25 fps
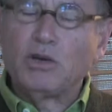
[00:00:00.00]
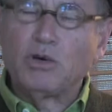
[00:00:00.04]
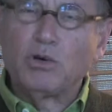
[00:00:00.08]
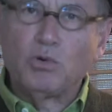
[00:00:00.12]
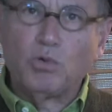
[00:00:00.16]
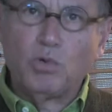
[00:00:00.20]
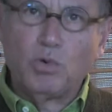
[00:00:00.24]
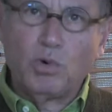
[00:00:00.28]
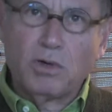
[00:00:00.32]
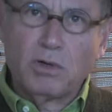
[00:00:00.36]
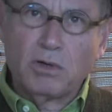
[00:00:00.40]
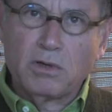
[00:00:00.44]

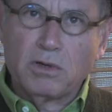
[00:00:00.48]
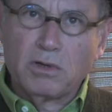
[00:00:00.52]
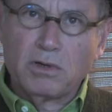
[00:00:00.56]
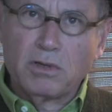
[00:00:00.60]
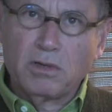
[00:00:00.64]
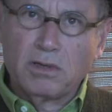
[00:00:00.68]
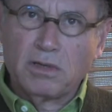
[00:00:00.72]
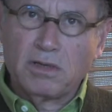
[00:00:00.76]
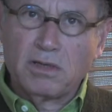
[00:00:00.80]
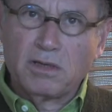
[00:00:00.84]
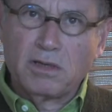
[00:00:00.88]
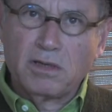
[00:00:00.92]

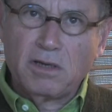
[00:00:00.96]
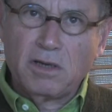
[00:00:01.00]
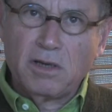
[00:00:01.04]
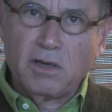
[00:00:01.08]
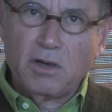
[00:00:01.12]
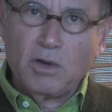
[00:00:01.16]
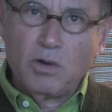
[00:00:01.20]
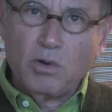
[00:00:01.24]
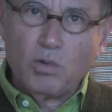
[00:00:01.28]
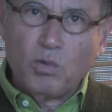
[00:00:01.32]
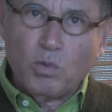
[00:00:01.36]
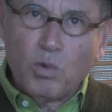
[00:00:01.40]
world,
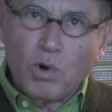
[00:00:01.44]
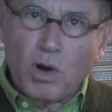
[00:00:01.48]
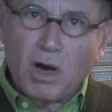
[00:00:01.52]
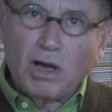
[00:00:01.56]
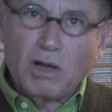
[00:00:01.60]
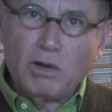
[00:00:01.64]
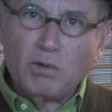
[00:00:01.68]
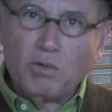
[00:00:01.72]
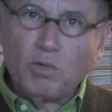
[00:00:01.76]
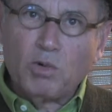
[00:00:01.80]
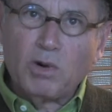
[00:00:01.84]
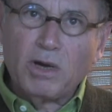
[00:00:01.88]

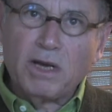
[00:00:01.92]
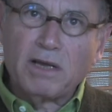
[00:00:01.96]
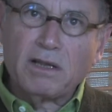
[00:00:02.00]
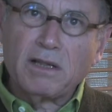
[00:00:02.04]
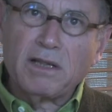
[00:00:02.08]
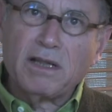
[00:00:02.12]
one where